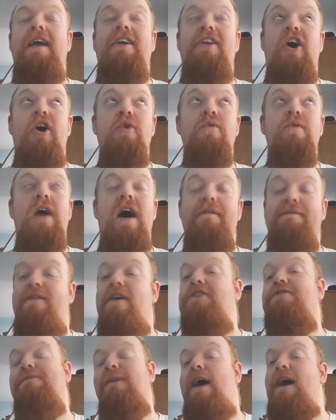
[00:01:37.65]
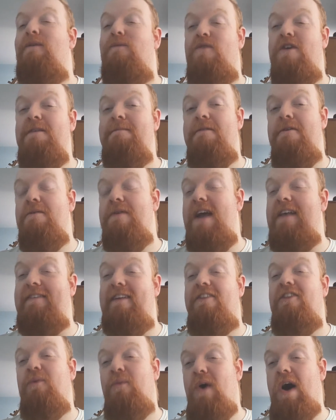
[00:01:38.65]
a Virtua Fighter reboot is
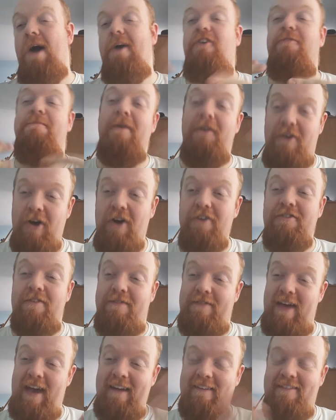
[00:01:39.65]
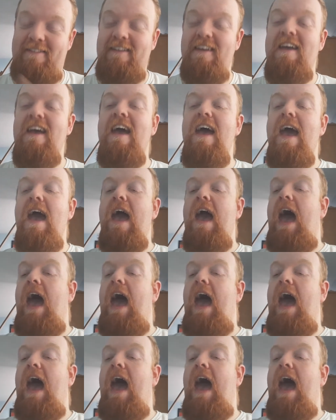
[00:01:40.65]
in the works because of this.